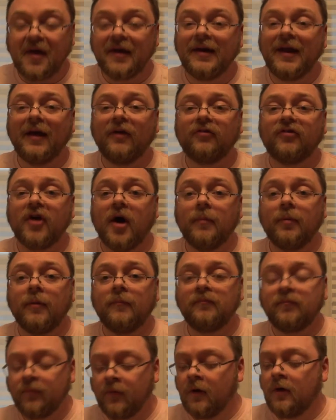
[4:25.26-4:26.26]
Next up,
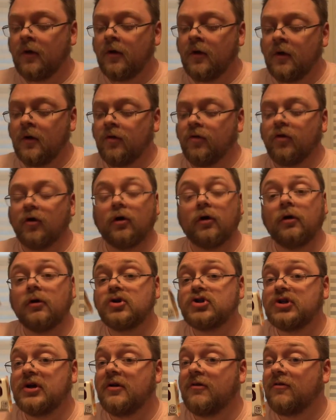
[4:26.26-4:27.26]
the
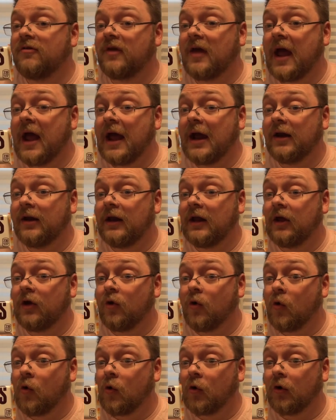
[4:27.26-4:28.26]
Hershey's Candy
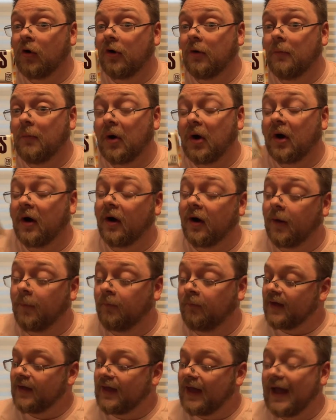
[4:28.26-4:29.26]
Corn Bar.
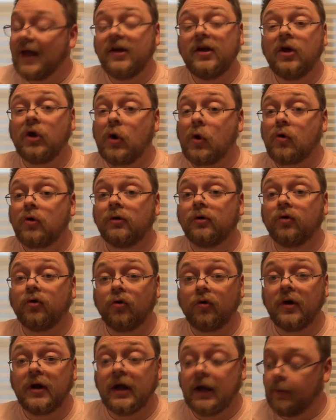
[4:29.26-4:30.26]
Candy corn
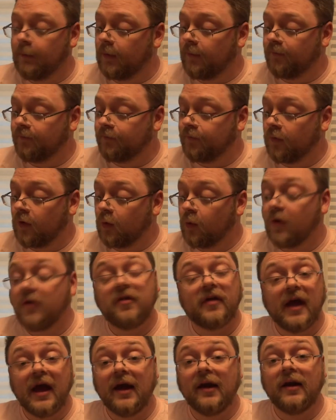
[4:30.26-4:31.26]
cream
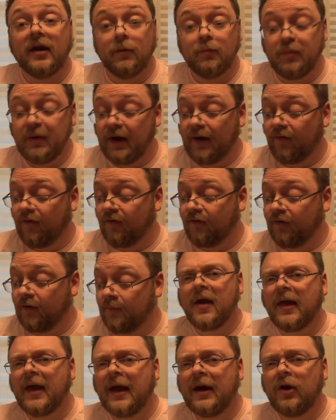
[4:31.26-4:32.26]
with candy bits.
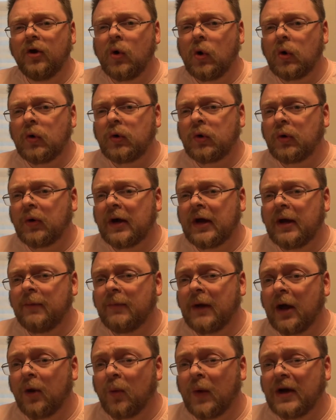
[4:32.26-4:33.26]
Candy corn
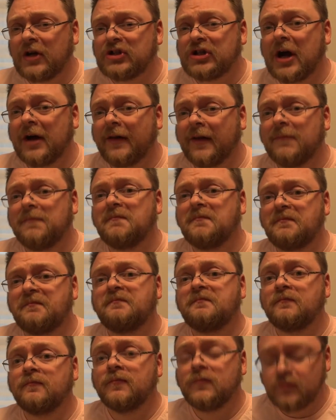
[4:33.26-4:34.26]
cream, not white chocolate.
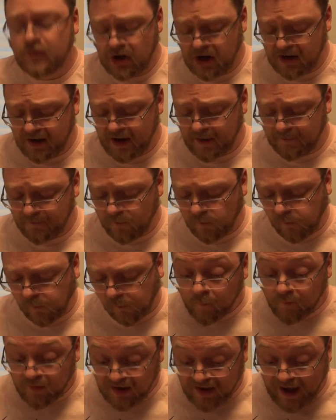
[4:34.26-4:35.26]
All right.
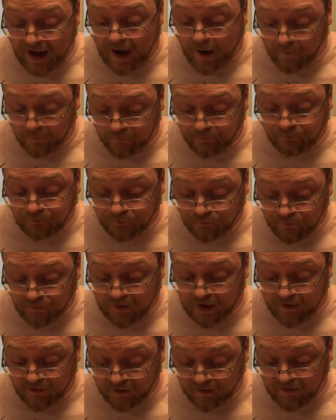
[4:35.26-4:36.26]
Yeah,
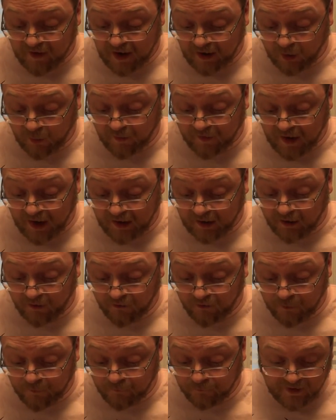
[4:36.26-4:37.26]
that's exactly what that
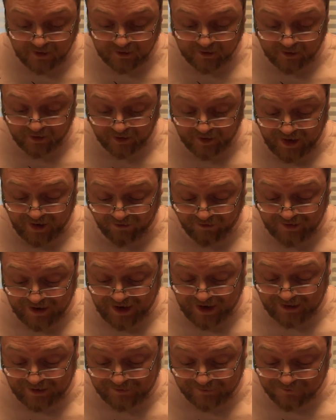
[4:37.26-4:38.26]
is, because that's
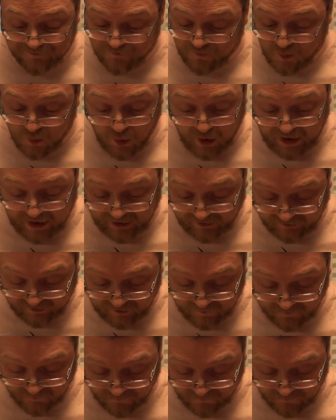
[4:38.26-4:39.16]
not white.